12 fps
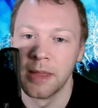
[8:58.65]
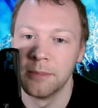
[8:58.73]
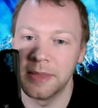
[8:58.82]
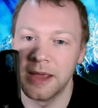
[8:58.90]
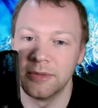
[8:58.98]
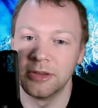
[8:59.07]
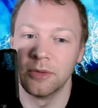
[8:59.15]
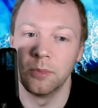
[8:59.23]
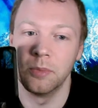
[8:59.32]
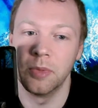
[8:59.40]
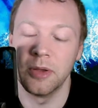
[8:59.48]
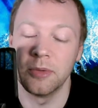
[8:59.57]
but there is
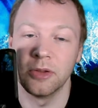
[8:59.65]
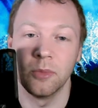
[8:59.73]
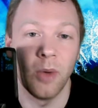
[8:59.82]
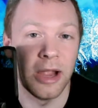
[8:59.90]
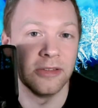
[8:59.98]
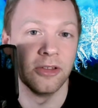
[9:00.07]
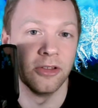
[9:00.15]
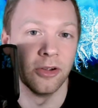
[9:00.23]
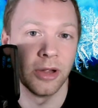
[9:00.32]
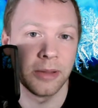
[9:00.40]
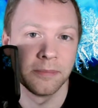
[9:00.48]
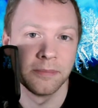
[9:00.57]
a way to do it.